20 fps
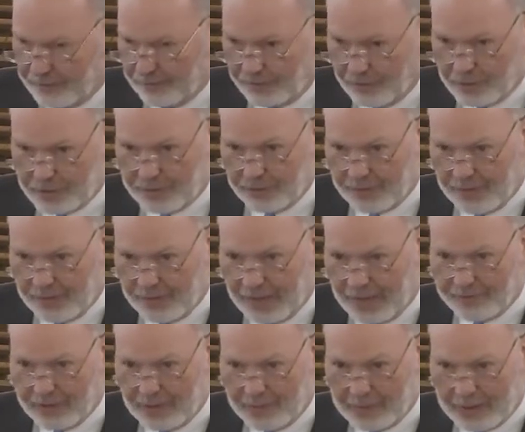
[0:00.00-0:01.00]
verse
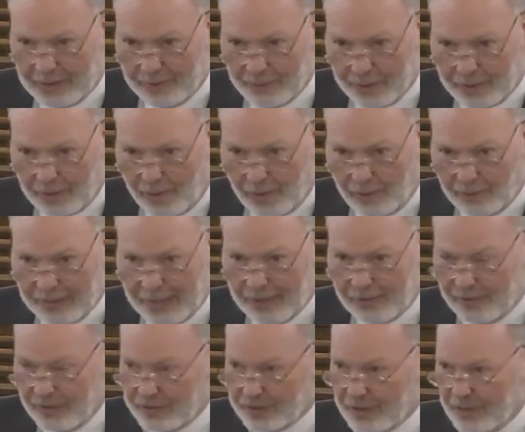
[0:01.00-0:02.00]
5. Anybody recall that
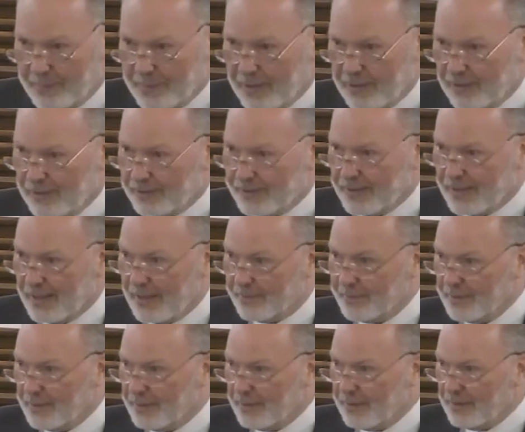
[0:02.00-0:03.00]
or has anybody looked it
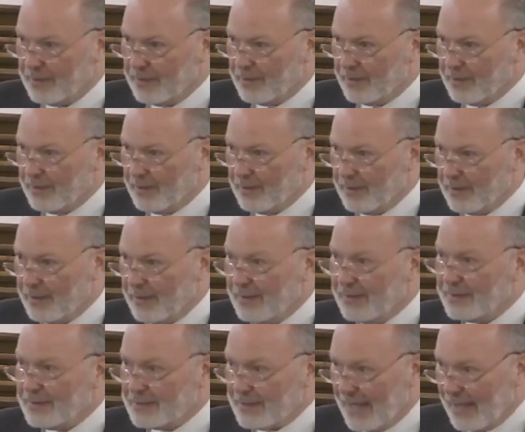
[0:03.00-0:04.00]
up?
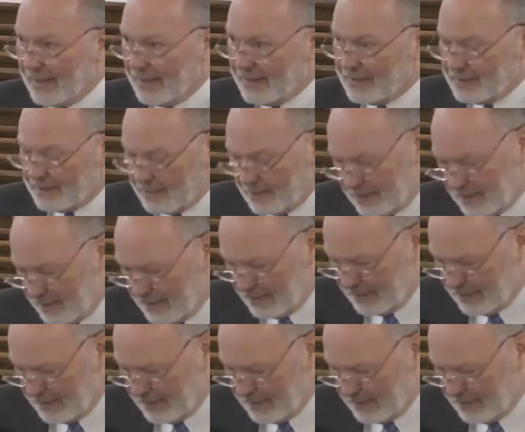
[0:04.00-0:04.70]
Silas.